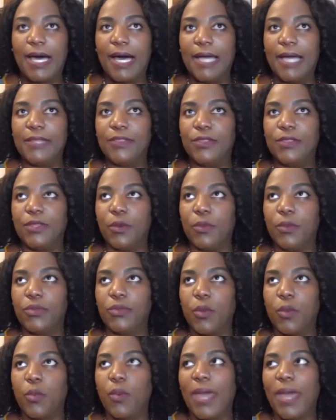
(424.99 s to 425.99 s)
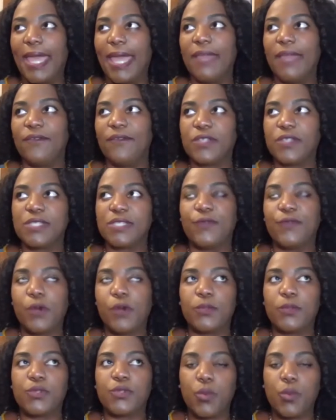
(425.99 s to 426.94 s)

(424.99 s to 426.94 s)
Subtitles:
the way, first and foremost,